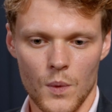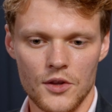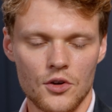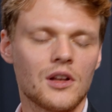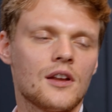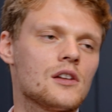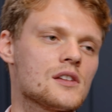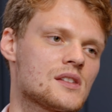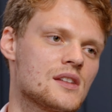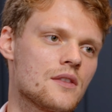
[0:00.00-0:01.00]
When you
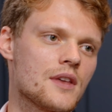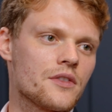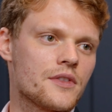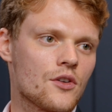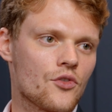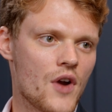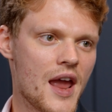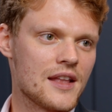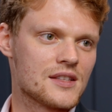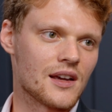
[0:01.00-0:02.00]
clearly see that the
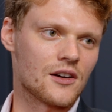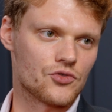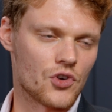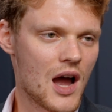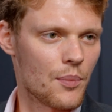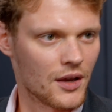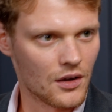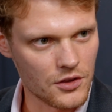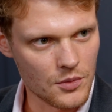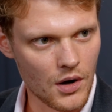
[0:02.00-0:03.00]
rates are
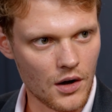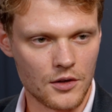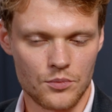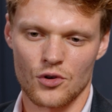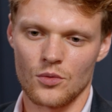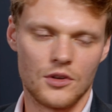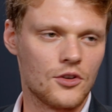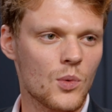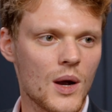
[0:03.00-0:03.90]
dropping on the market, probably you